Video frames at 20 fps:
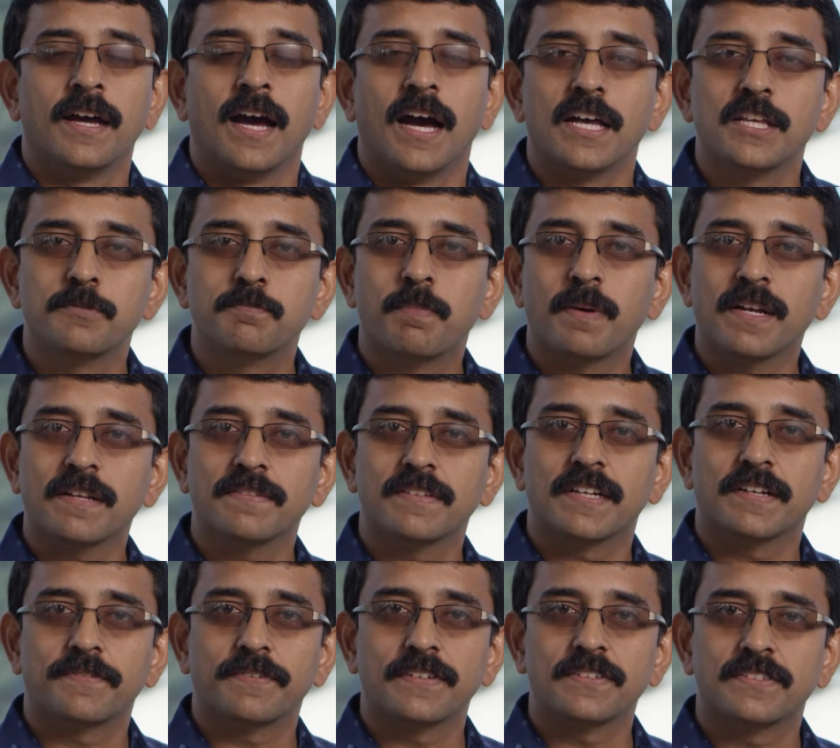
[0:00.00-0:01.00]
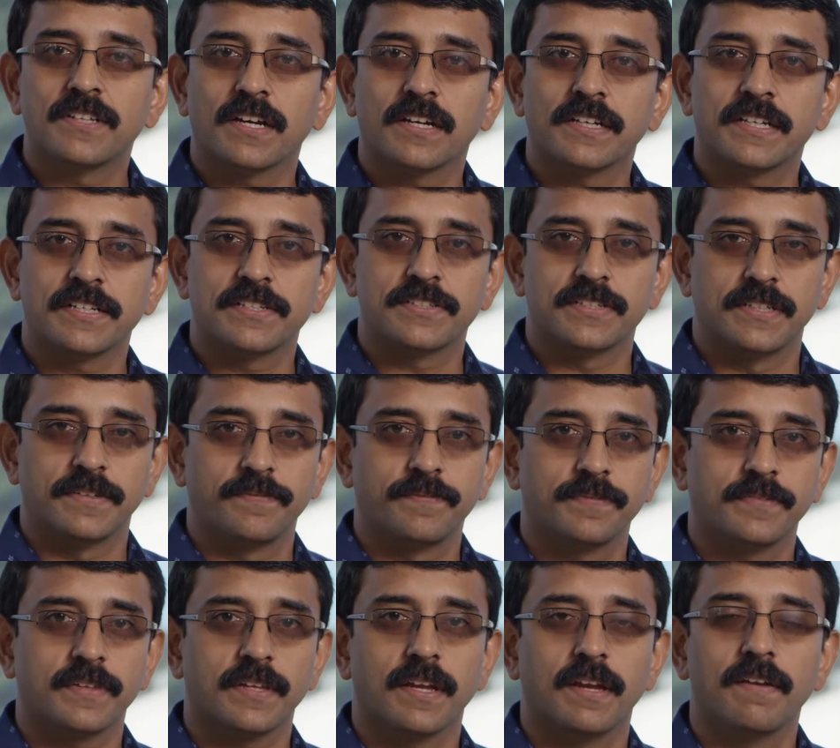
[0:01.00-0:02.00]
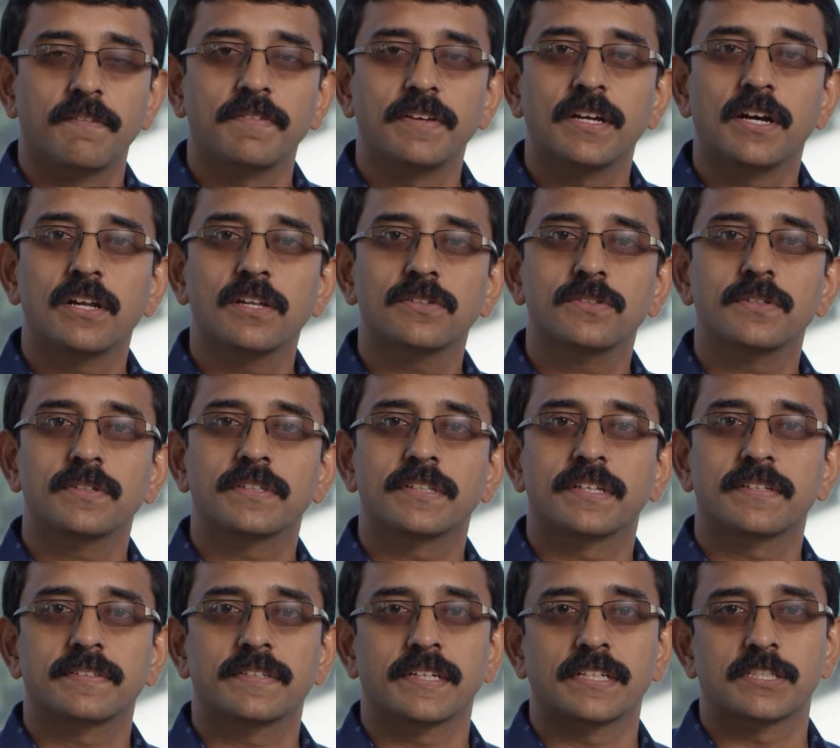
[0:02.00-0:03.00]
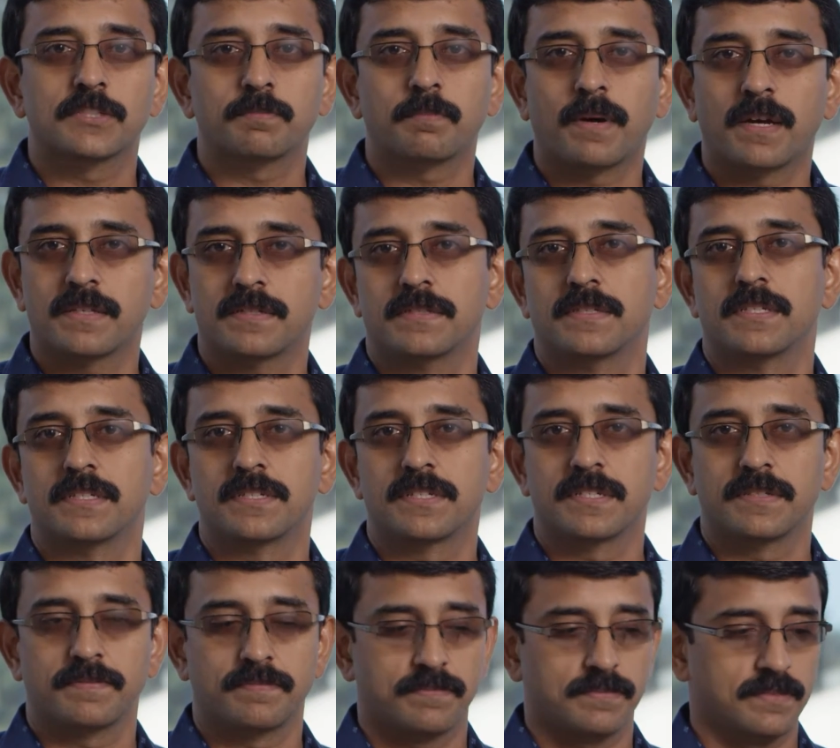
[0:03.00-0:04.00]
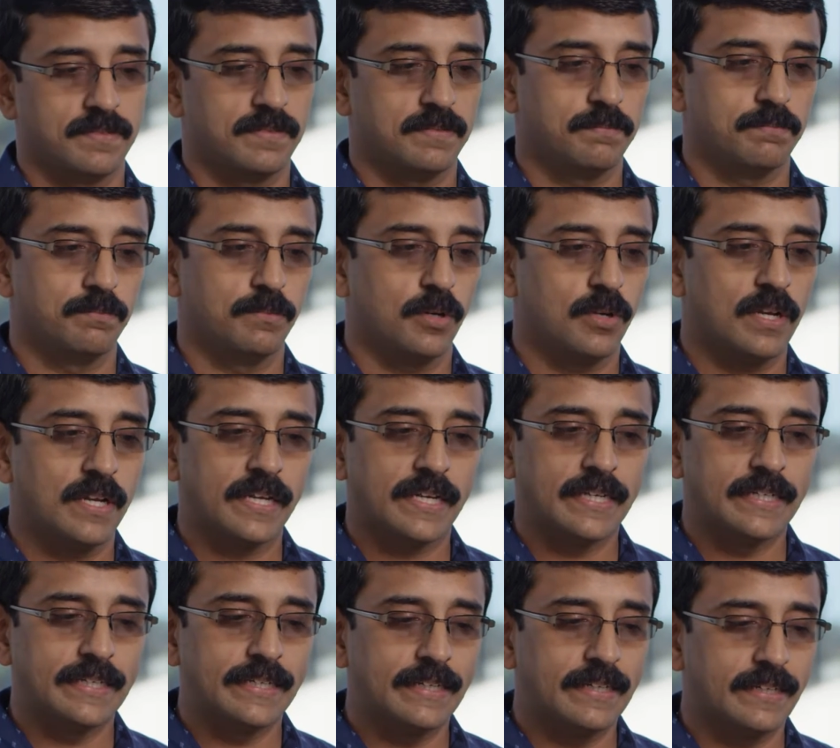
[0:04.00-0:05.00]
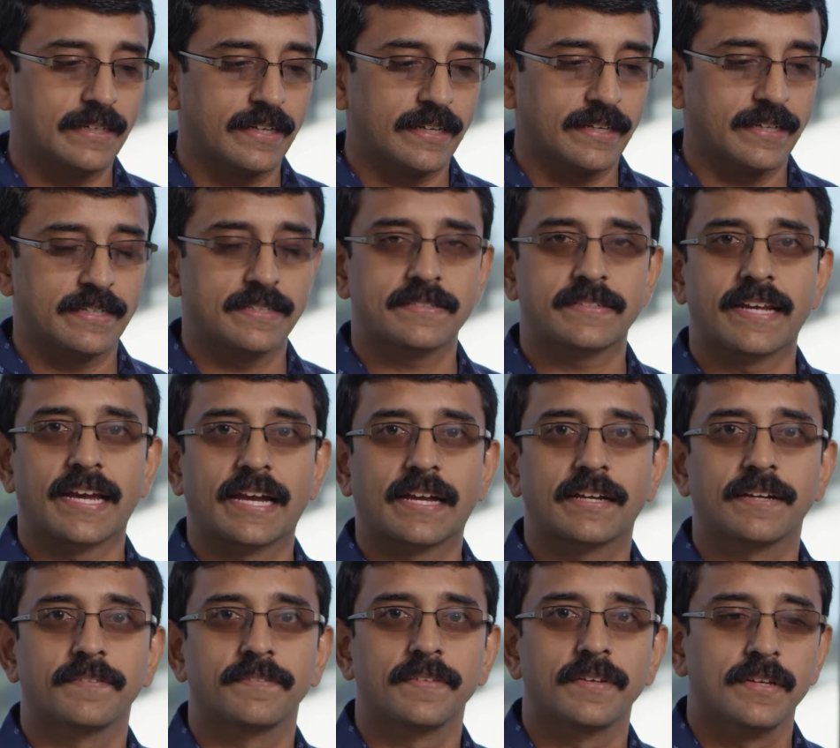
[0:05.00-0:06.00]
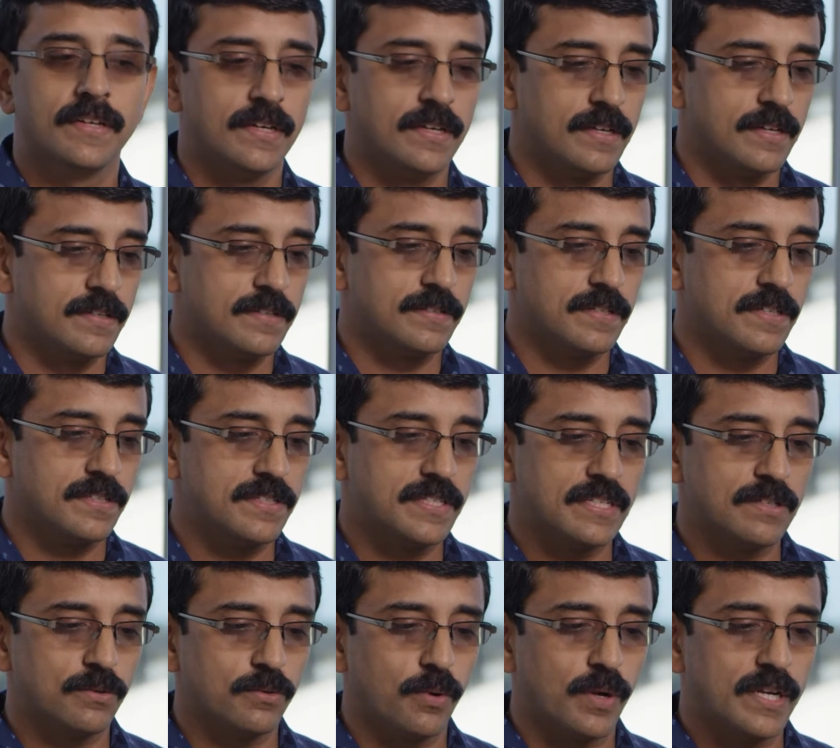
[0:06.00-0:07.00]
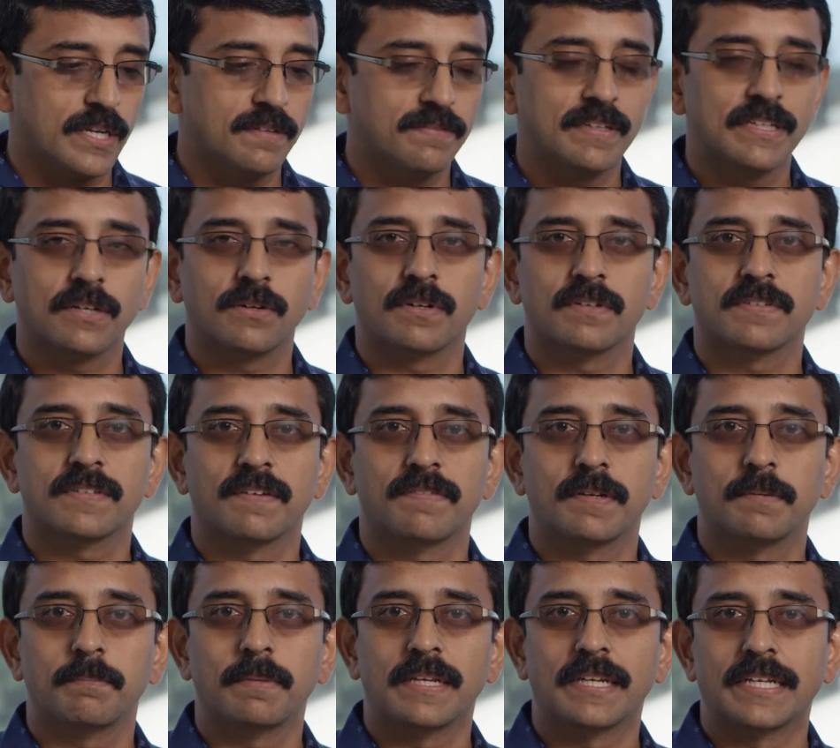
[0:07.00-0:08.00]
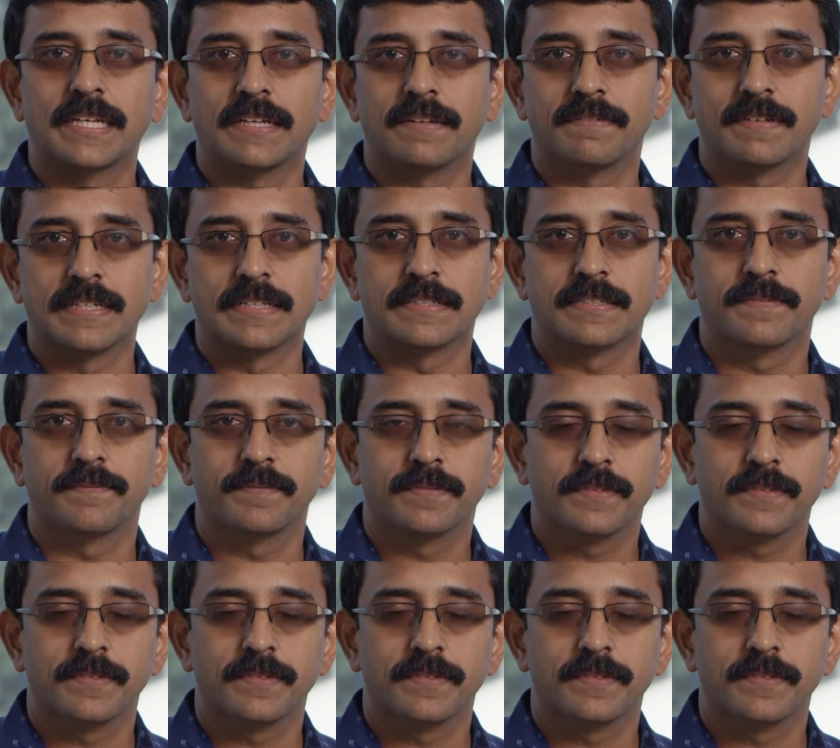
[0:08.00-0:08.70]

As part of the reference architecture, we also tested a sparse search, more like a needle in a haystack, searching one event out of 7 billion events